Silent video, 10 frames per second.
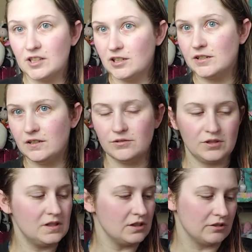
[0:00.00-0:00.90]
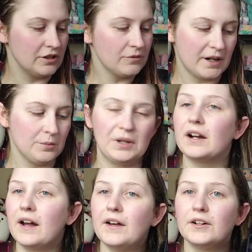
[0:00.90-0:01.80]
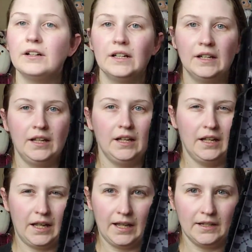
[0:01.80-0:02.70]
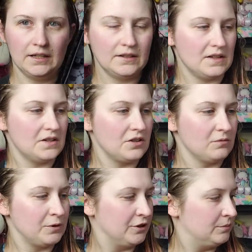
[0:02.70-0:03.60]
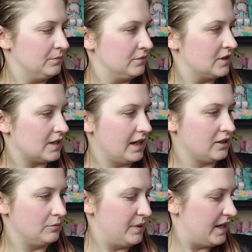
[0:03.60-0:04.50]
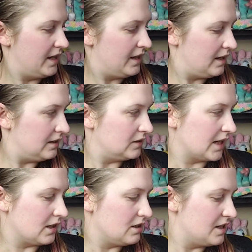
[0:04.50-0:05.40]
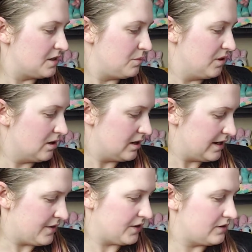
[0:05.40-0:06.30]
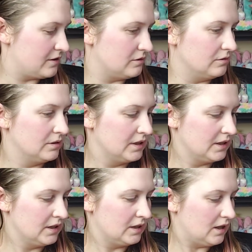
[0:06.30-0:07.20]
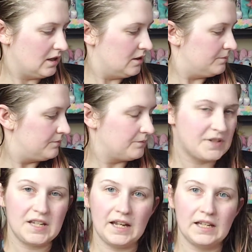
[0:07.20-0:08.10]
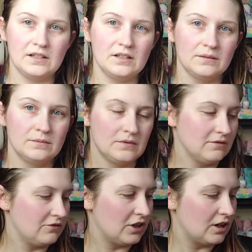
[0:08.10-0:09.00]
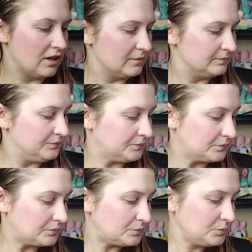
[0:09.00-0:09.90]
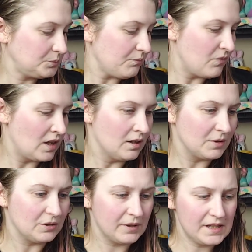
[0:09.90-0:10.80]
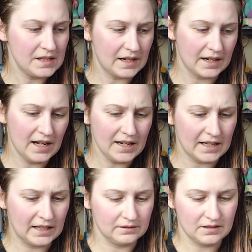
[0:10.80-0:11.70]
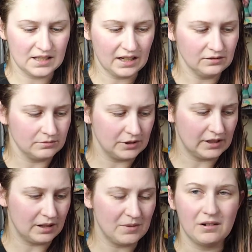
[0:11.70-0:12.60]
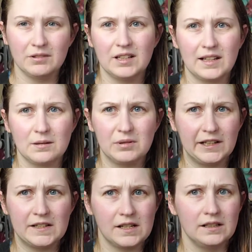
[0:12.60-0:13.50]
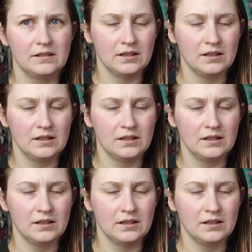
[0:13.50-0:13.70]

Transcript: her too. She's in her underwear, but I got her. And this is her room. It's got her bed and like a closet bar and this little stand for her. And the reason I got it, because I'm not really like a playset